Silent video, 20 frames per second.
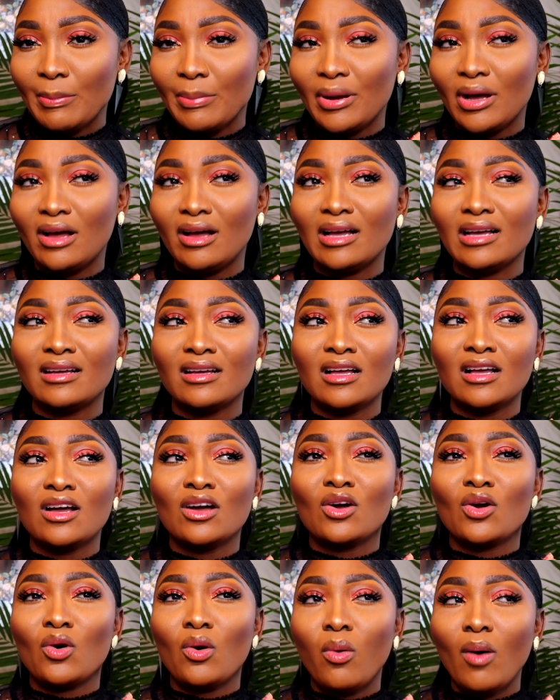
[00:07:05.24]
but
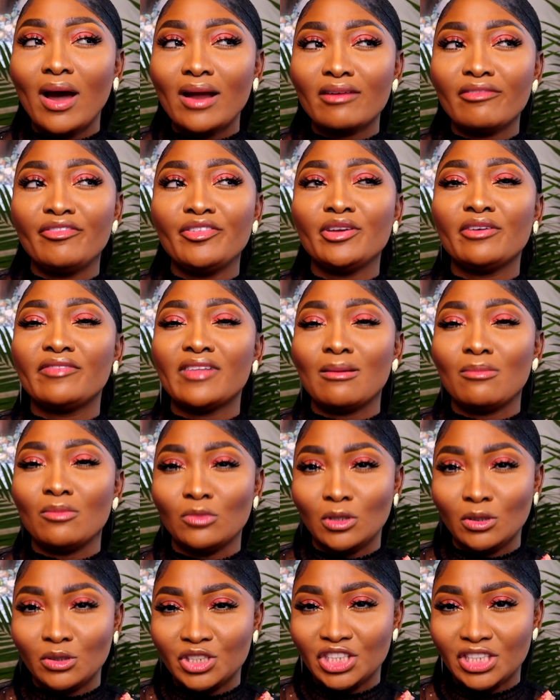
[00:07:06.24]
quite a few of them
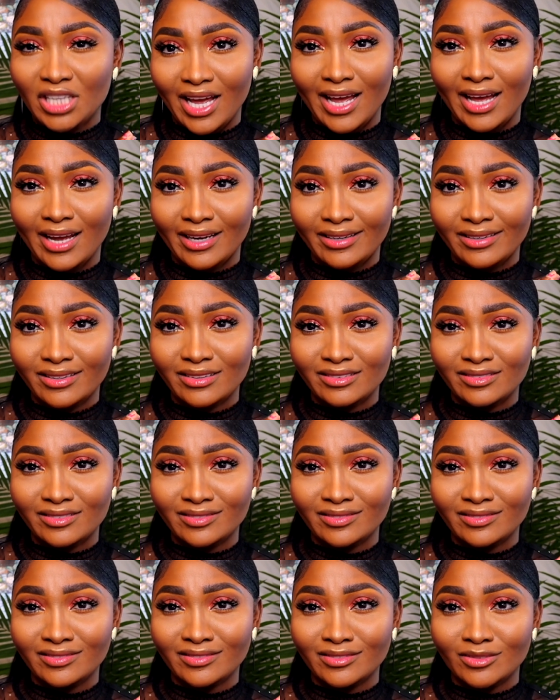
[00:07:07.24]
will shed
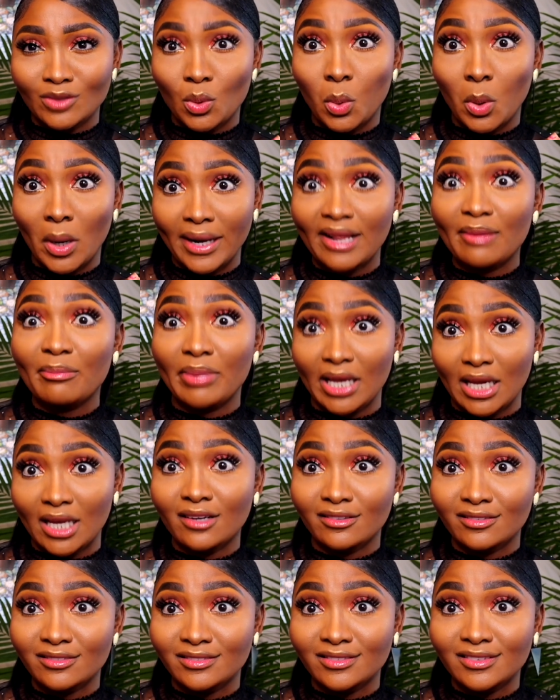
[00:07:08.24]
quite a
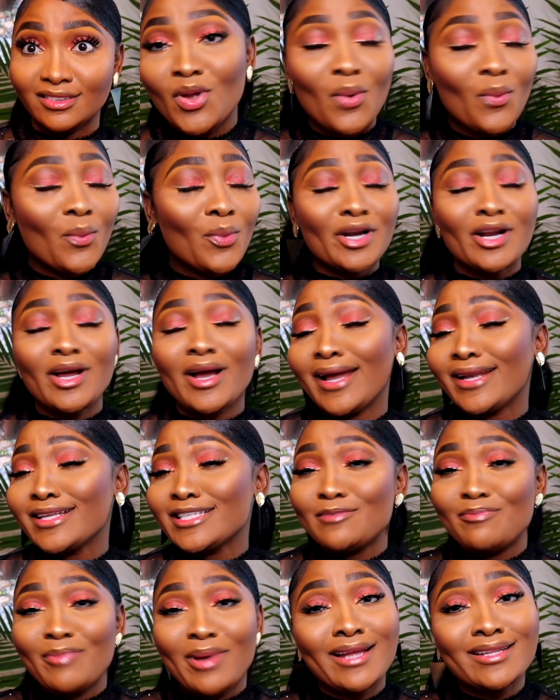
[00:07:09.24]
bit. We don't gotta
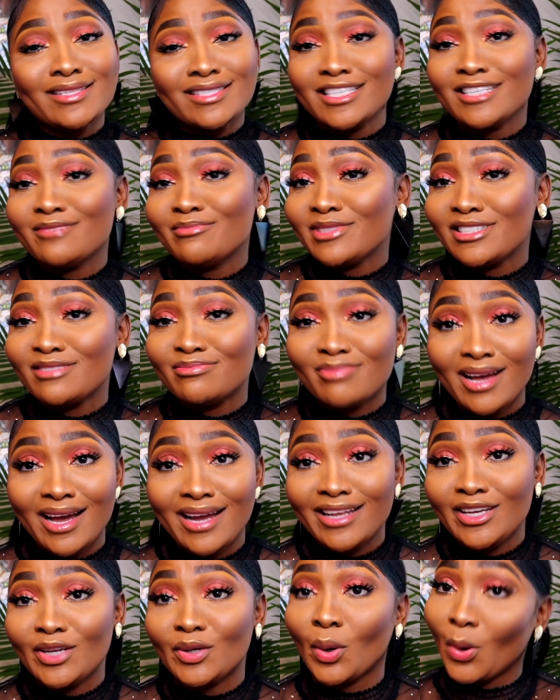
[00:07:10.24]
spend too much
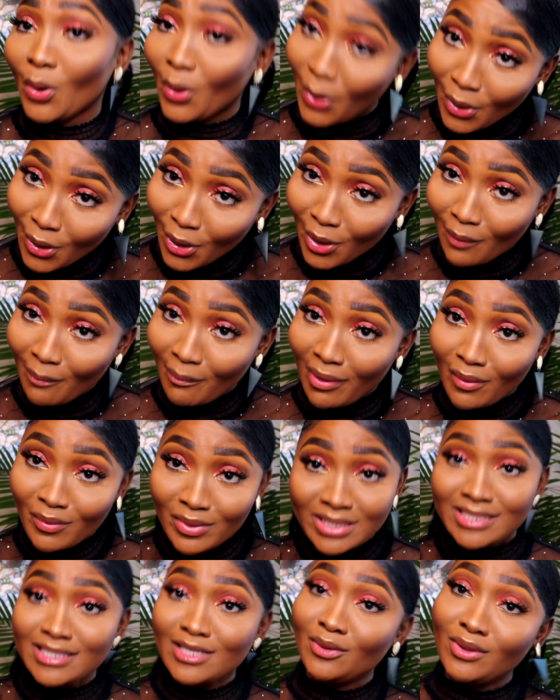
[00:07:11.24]
money and work, but
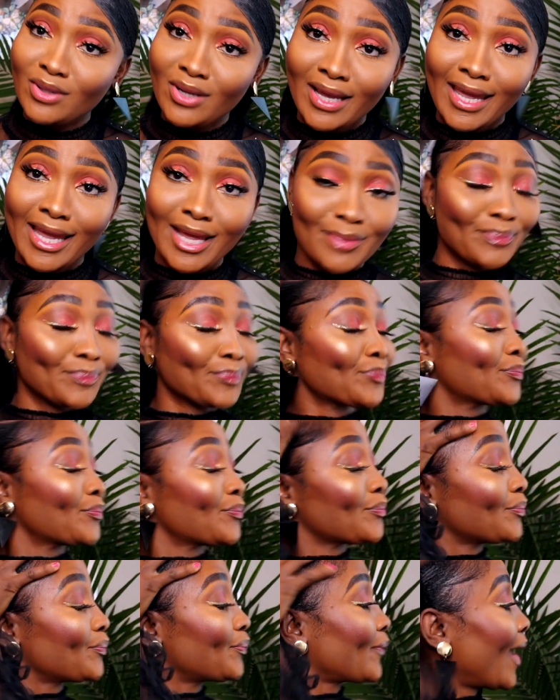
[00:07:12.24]
we still looking
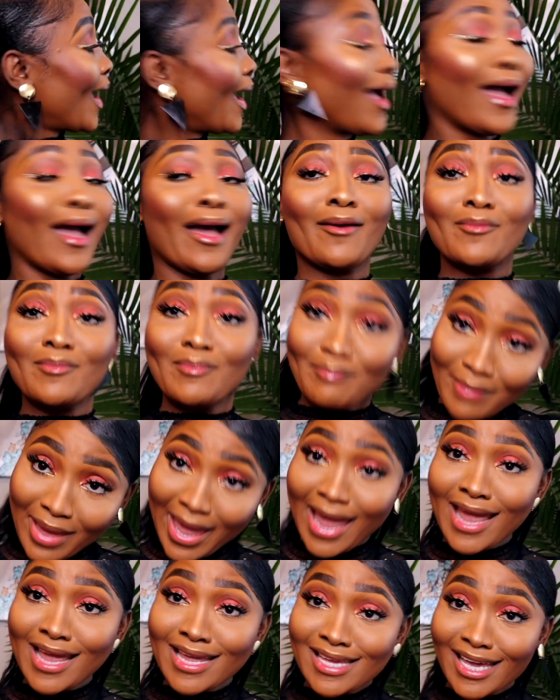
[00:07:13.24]

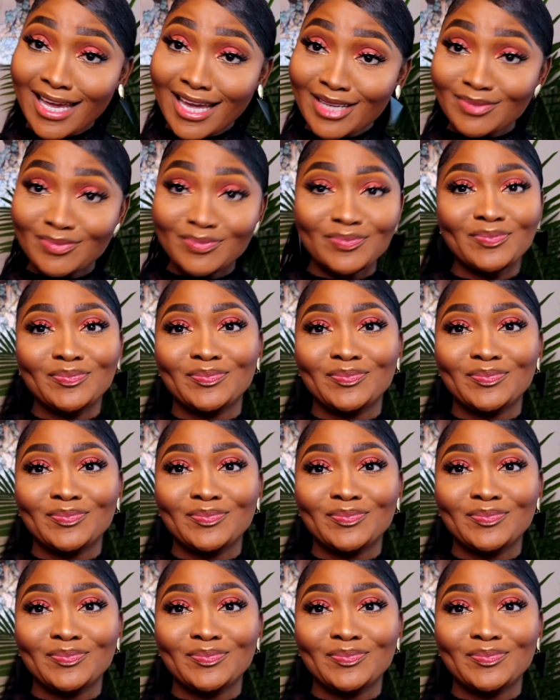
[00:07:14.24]
banging.